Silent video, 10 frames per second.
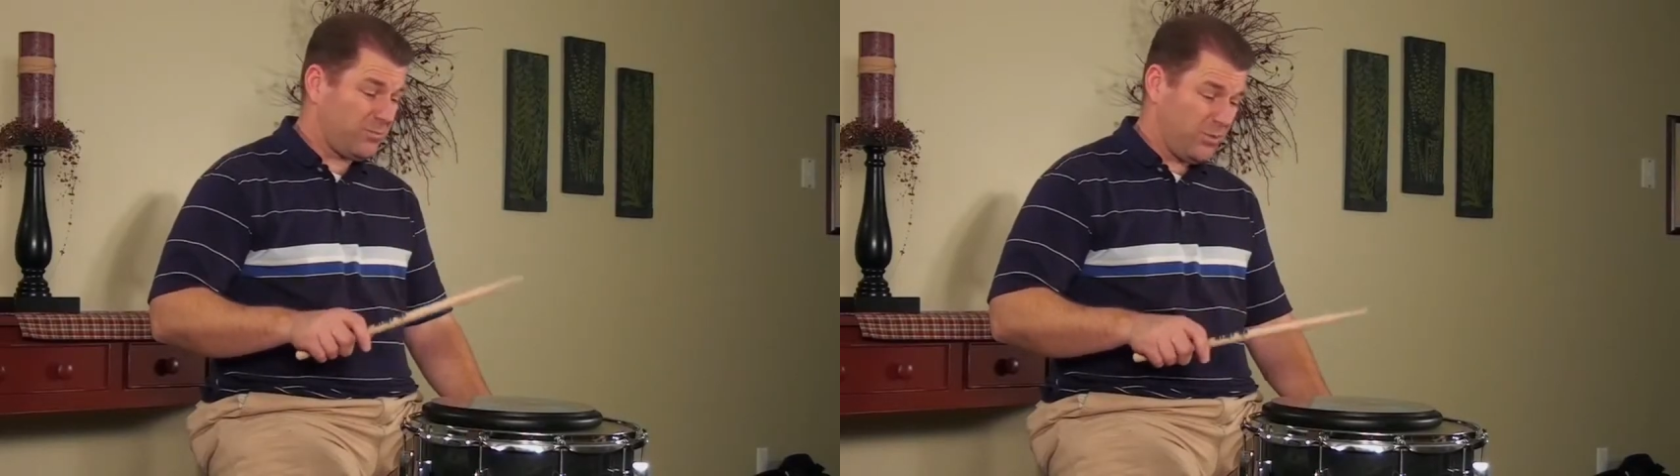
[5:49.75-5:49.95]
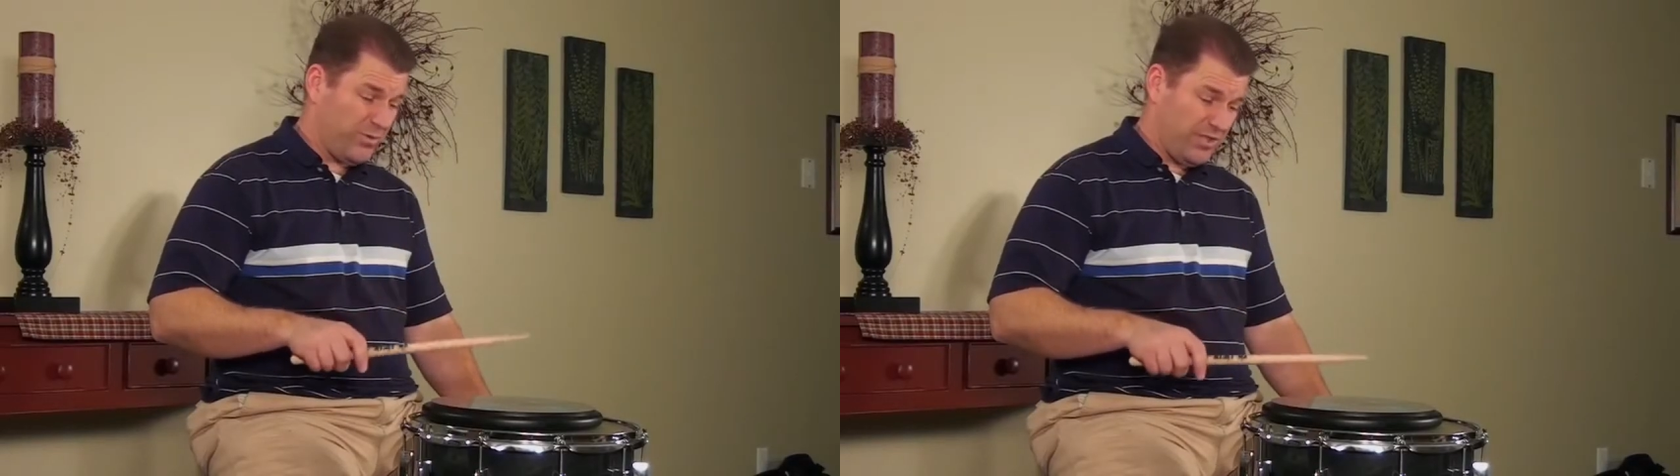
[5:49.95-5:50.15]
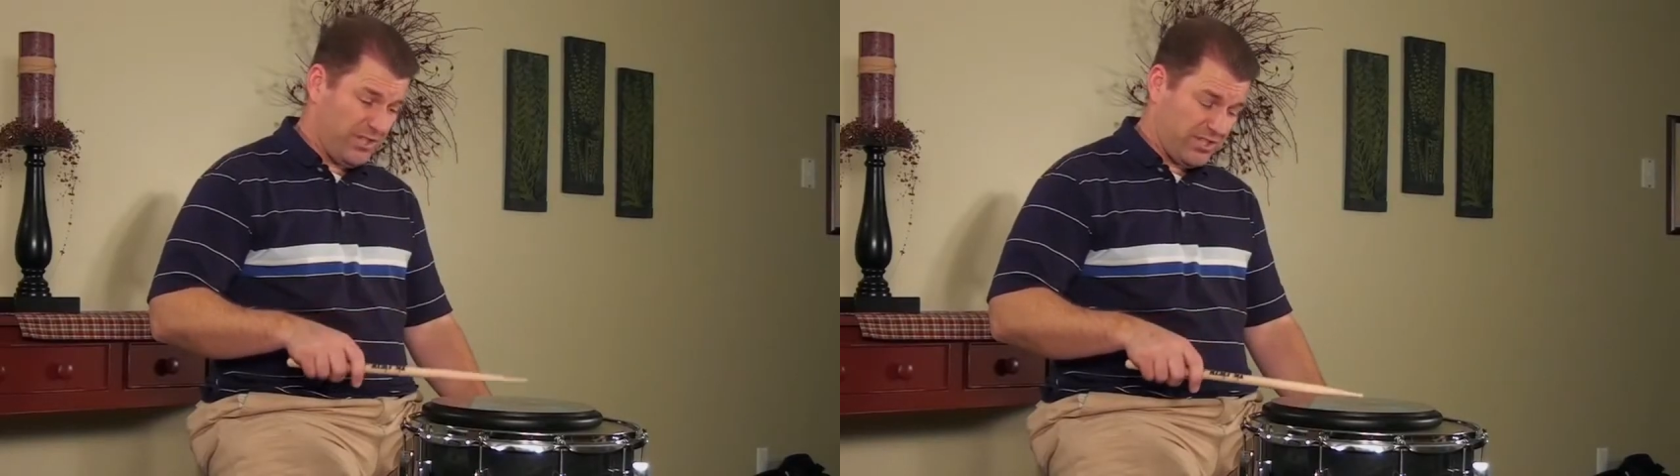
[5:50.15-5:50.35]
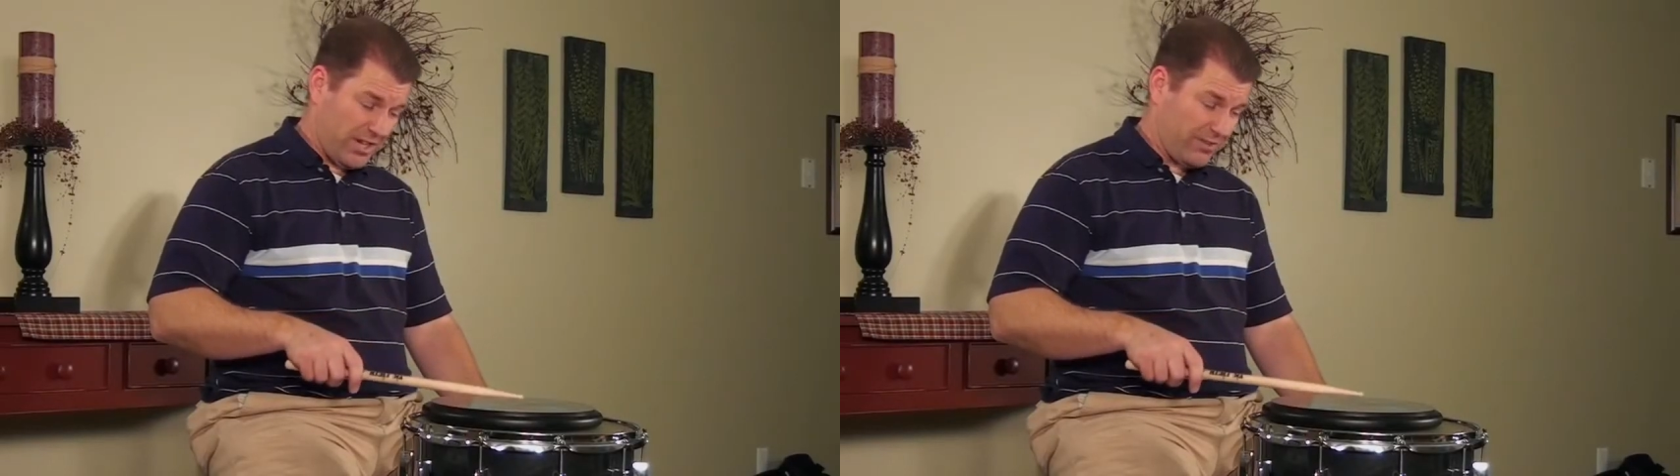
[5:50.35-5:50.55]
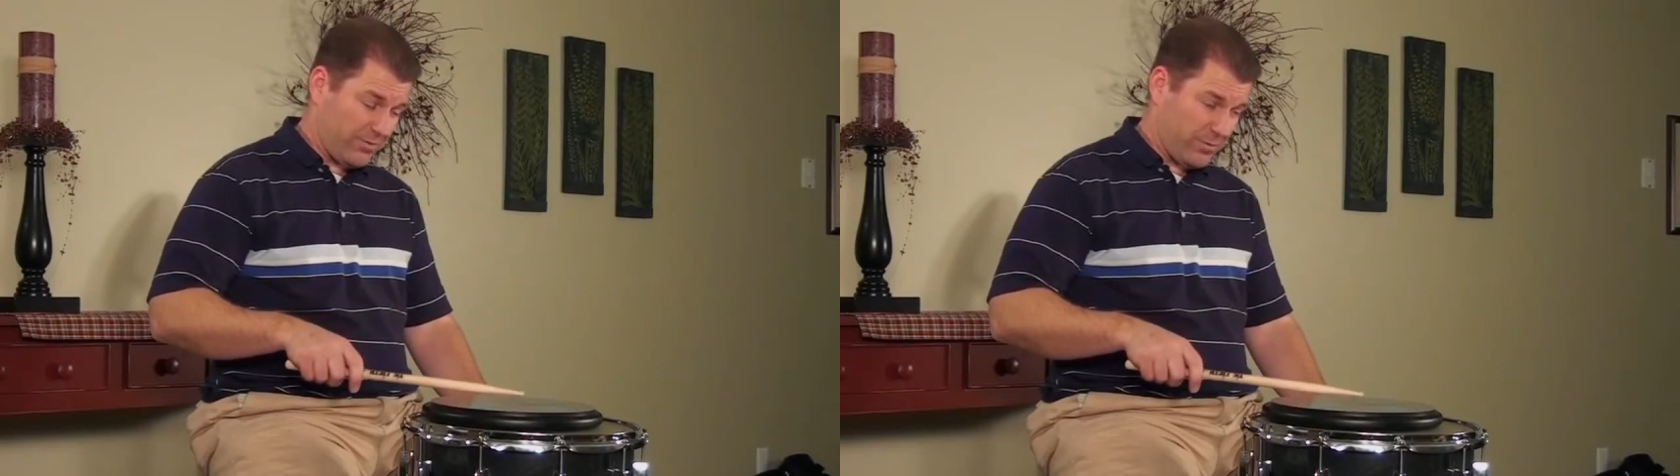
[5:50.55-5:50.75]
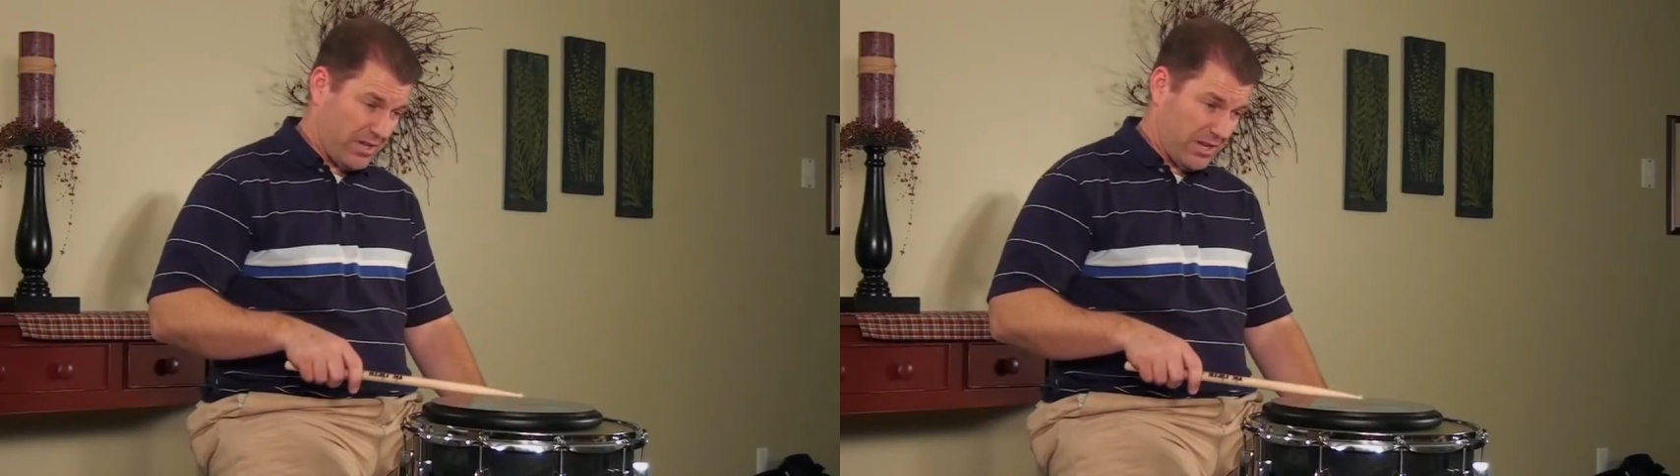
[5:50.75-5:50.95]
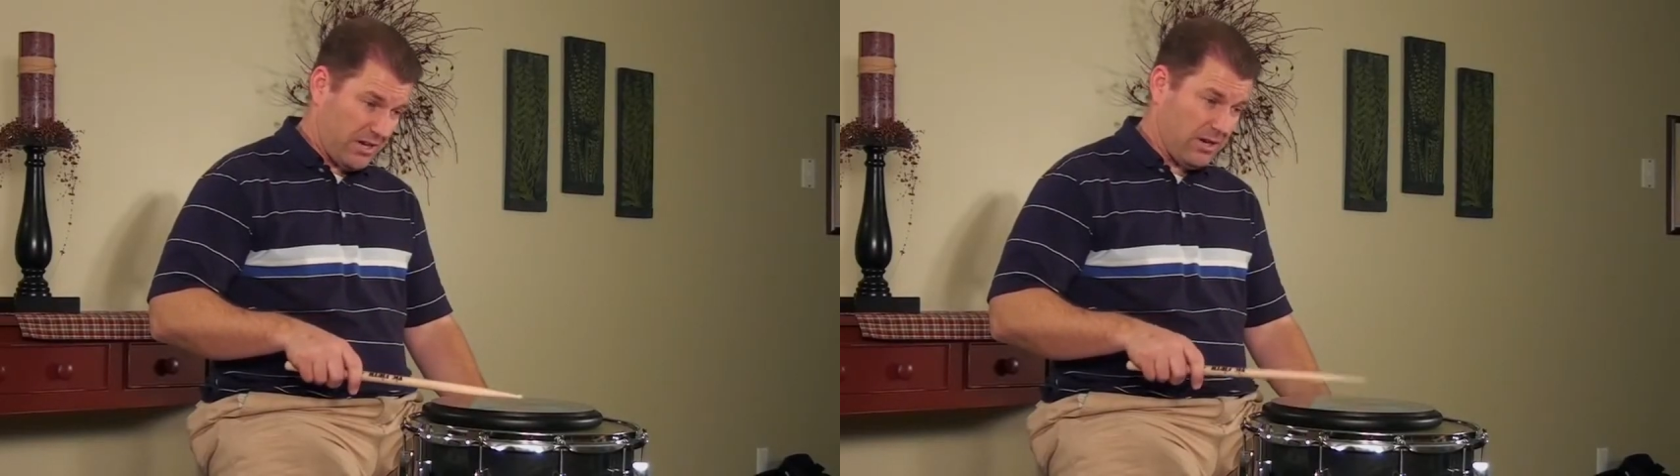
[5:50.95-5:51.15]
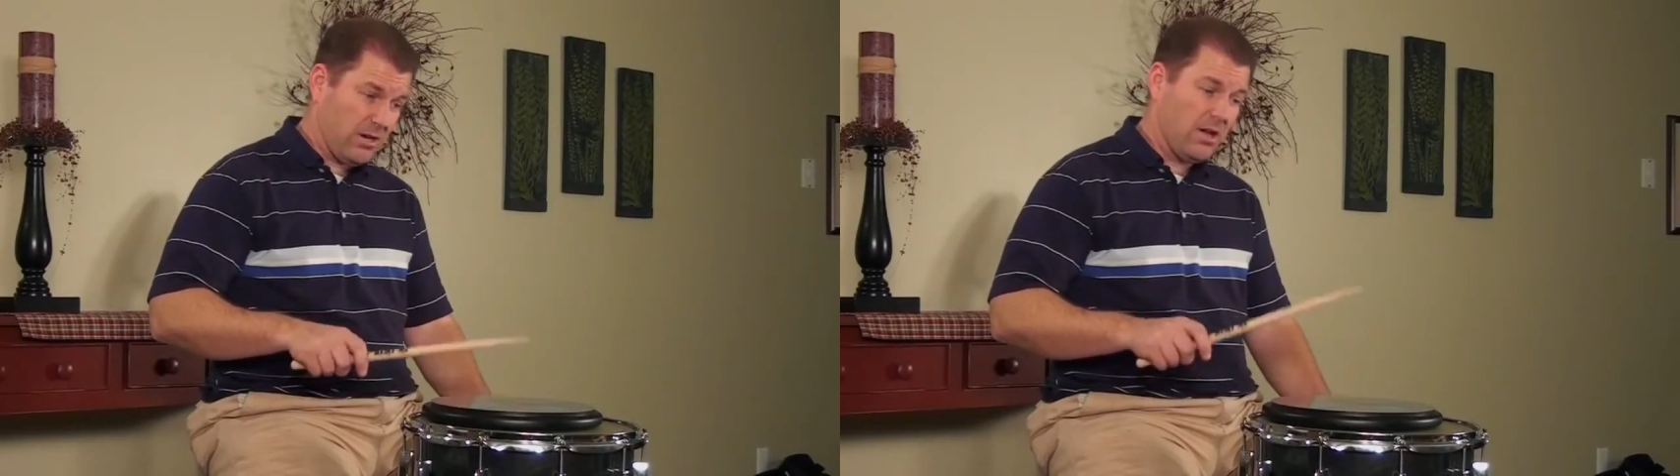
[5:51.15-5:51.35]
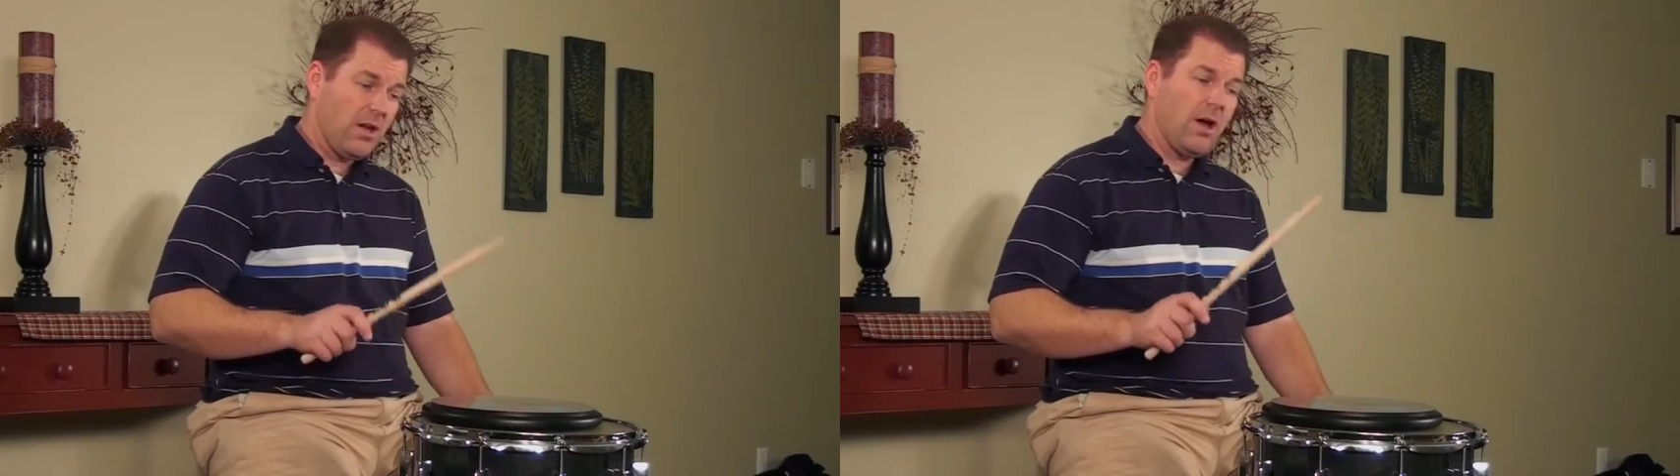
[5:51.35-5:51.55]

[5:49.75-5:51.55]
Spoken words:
moving the stick from here